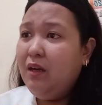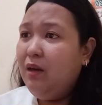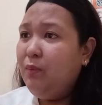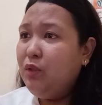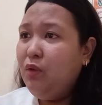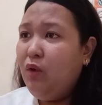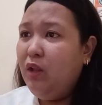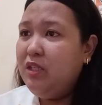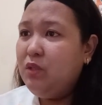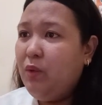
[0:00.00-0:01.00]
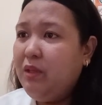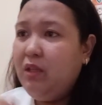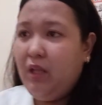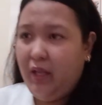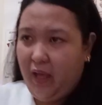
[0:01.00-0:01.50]
what do you call this one,
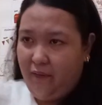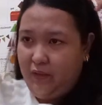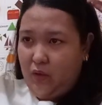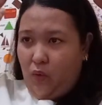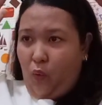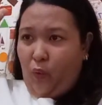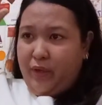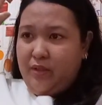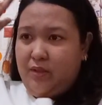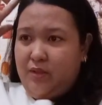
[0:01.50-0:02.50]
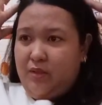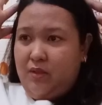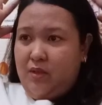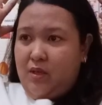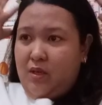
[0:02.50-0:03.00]
do they have the horns?
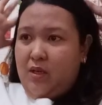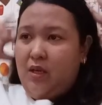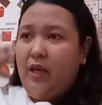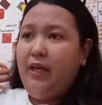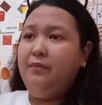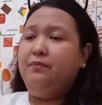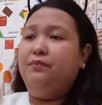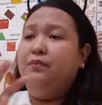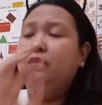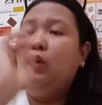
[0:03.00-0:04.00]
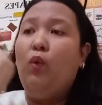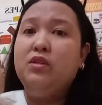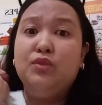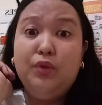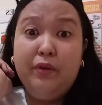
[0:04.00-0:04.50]
Okay, the
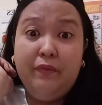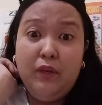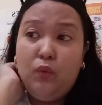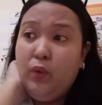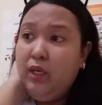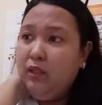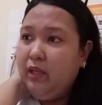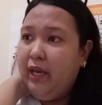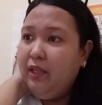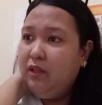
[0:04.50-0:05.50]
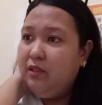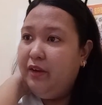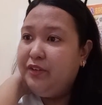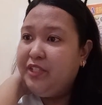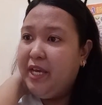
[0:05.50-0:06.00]
one serving Queen, okay,
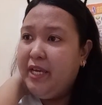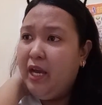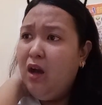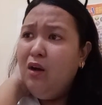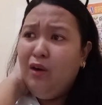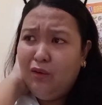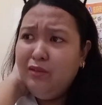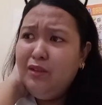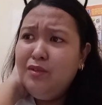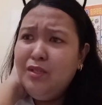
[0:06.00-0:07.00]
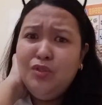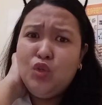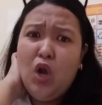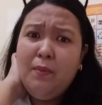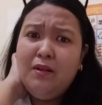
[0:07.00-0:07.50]
they're saying Udon's in
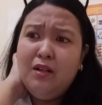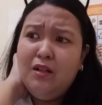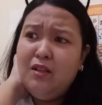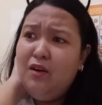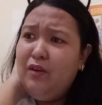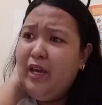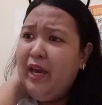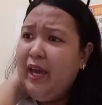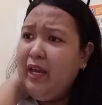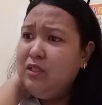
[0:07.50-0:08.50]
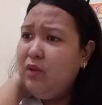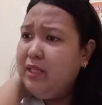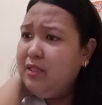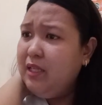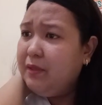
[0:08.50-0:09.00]
trouble. Okay, so
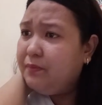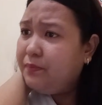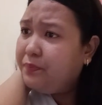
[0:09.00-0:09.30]
let's see.